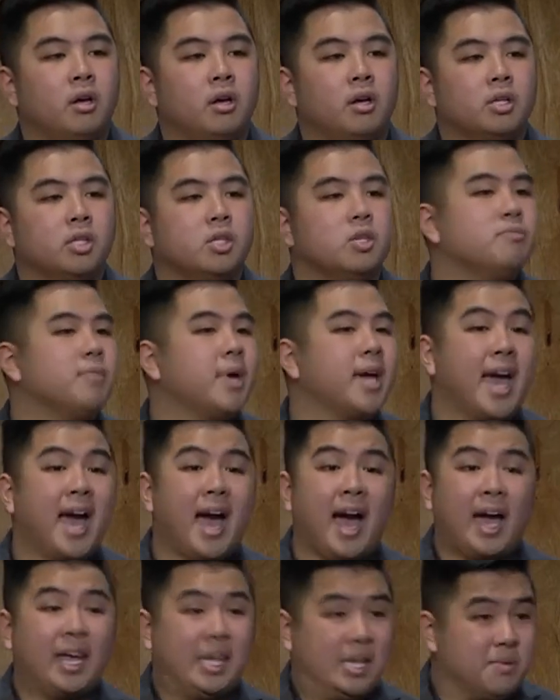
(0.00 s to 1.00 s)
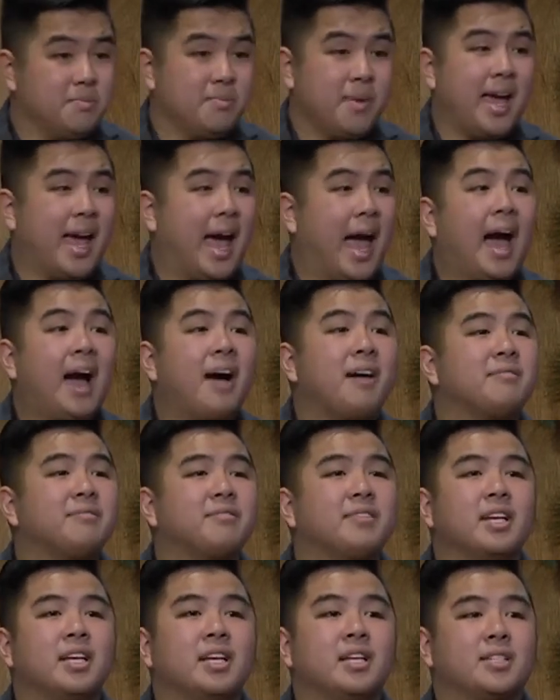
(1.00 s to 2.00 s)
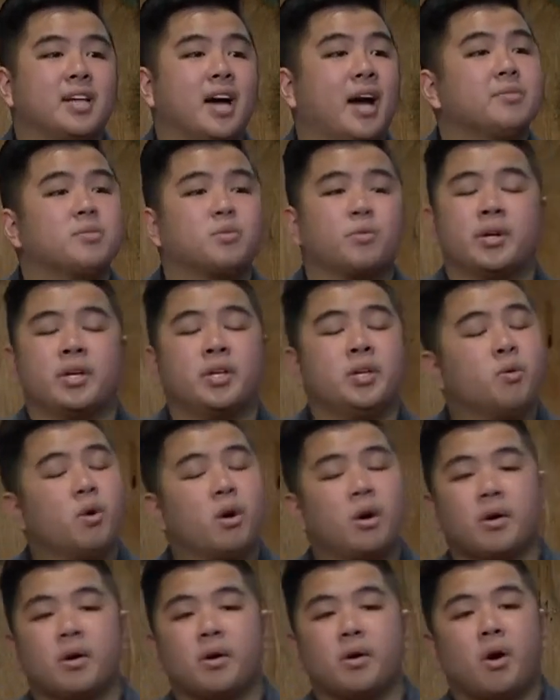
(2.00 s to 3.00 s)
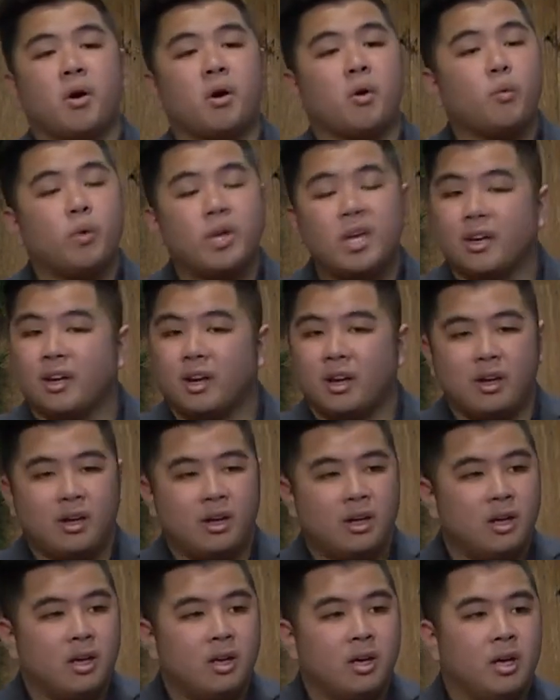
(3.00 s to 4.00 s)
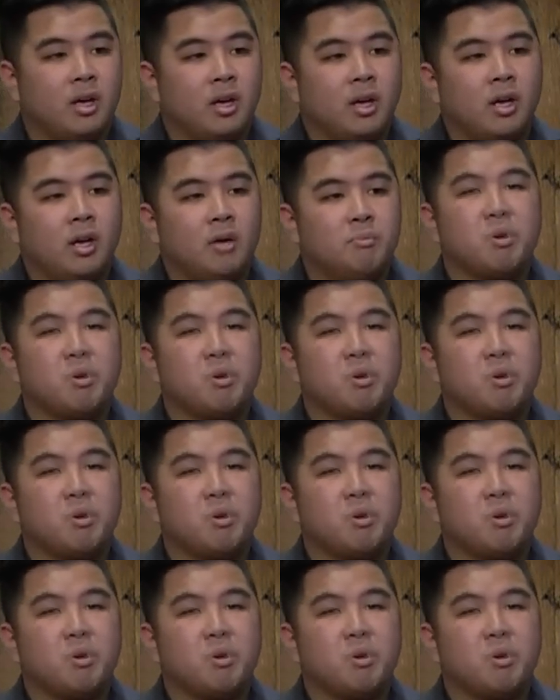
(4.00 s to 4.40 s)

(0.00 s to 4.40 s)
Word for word: You may, you may have times where you are, are weak. But